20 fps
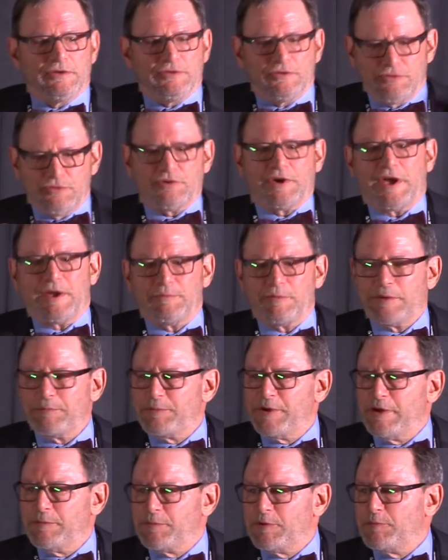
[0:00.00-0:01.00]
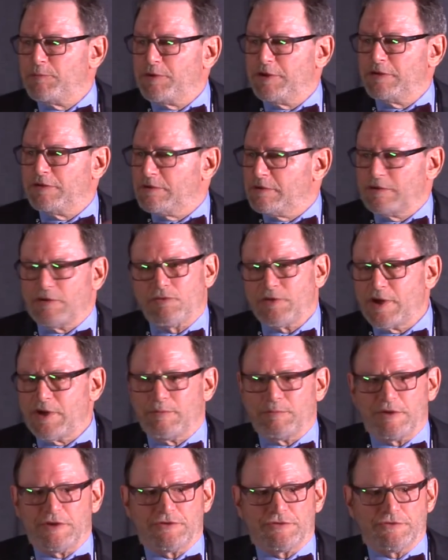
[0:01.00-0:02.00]
you get me people, but don't
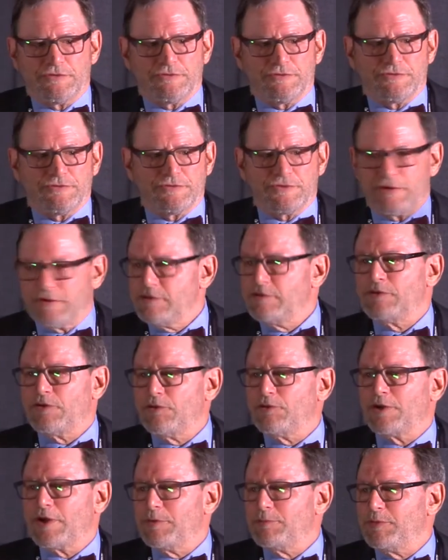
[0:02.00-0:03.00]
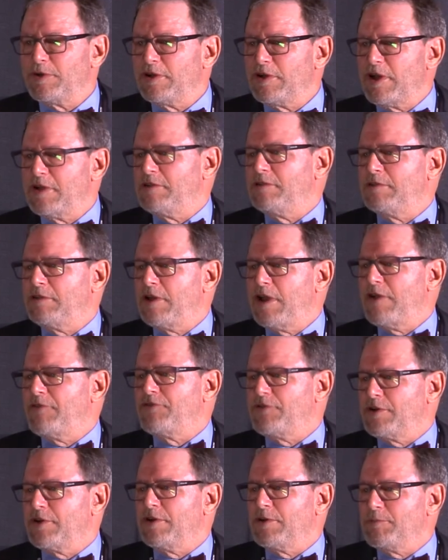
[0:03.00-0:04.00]
get me Jews, don't get me
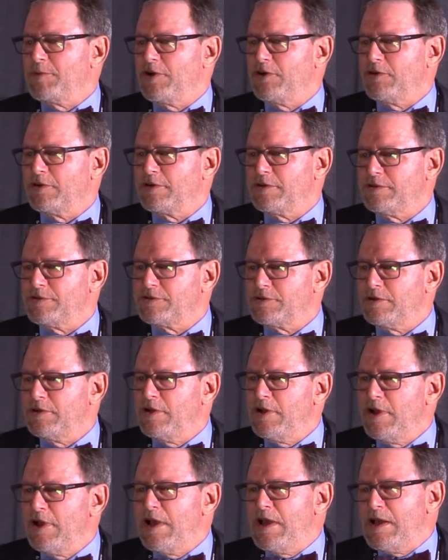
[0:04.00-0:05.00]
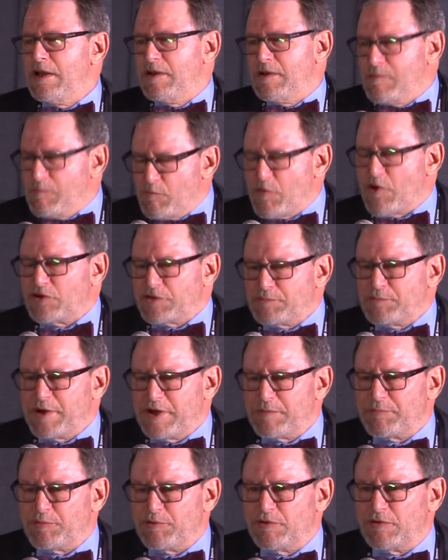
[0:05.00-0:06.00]
African Americans. Most
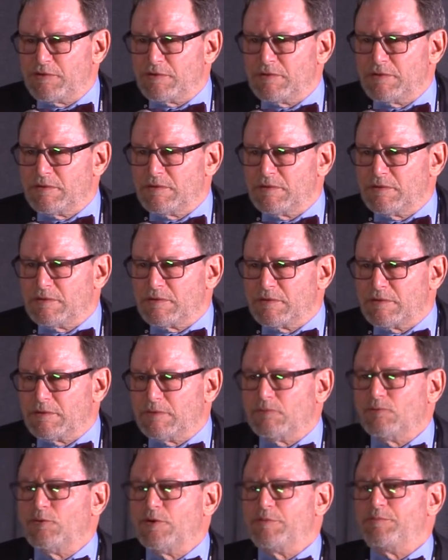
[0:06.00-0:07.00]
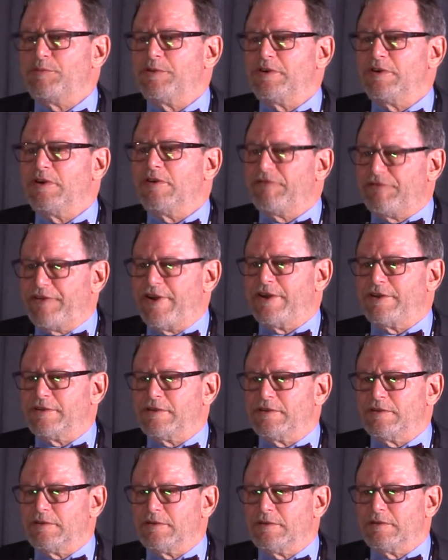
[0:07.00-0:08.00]
people would be
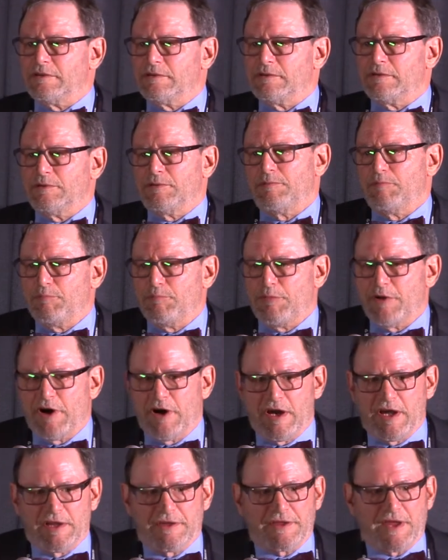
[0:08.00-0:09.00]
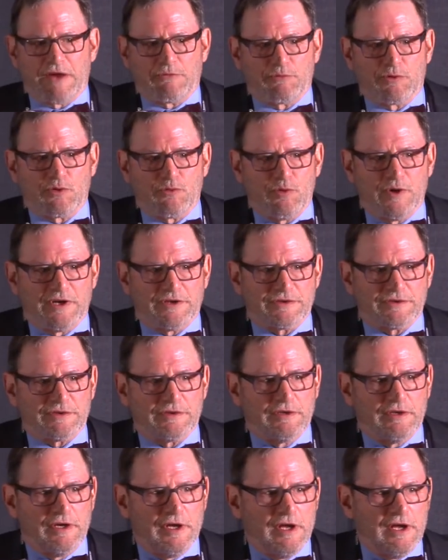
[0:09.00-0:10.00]
offended by that request.